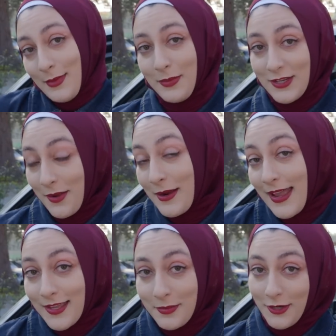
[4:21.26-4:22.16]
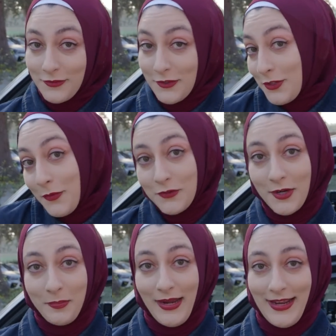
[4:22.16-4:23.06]
maybe Gemini could be your future road
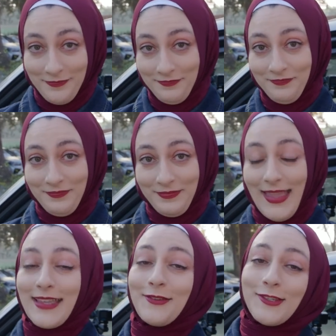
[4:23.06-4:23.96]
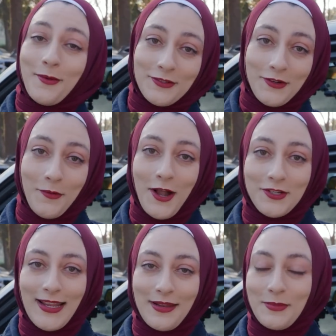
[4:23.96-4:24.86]
trip buddy. Thank you so much for
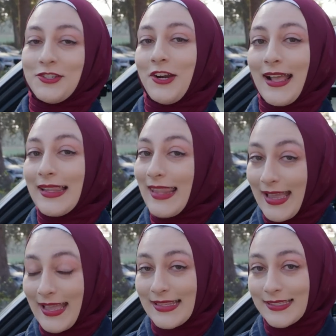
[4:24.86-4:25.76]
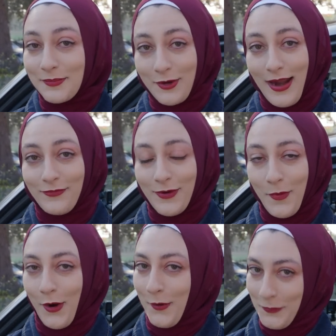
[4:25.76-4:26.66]
watching, and be sure to hit like and subscribe for
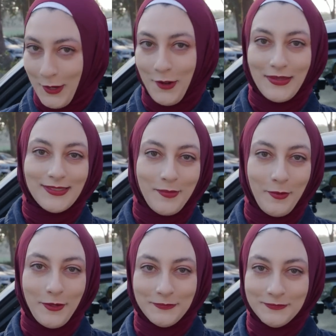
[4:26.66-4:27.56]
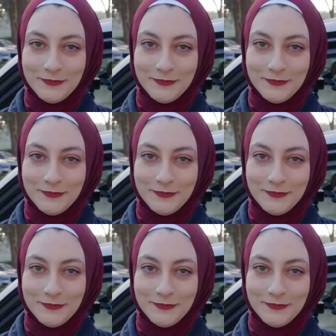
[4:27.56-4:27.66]
more on All Things Mobile.